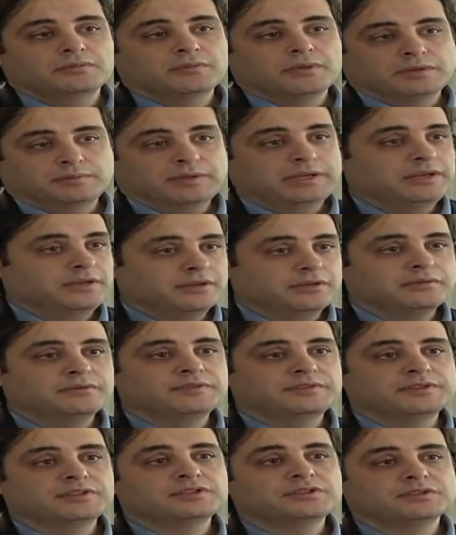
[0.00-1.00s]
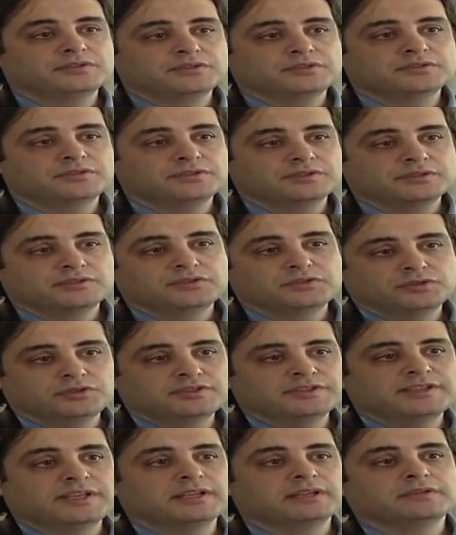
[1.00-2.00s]
many other physicians, there's a
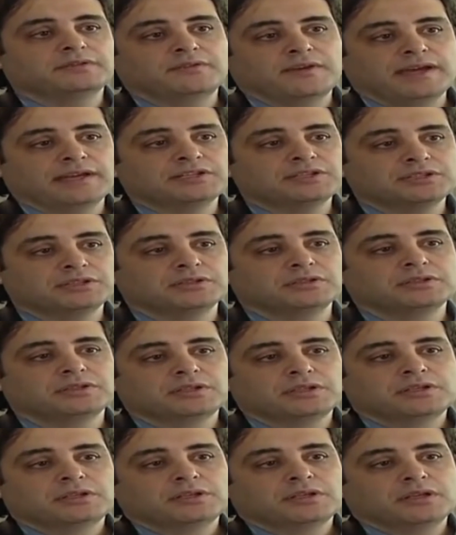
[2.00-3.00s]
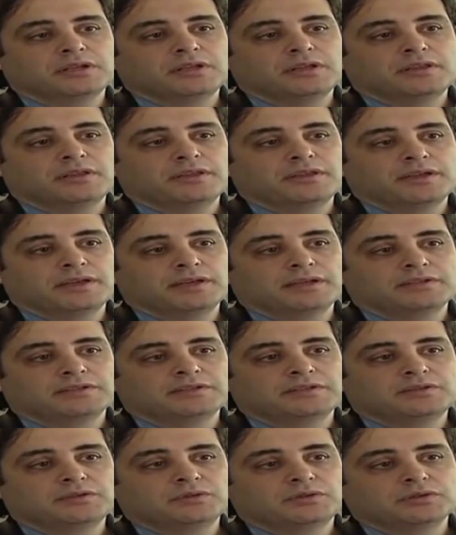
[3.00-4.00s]
certain satisfaction that
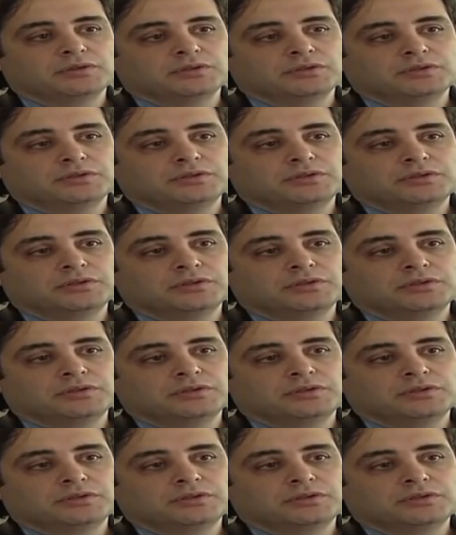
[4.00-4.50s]
you could,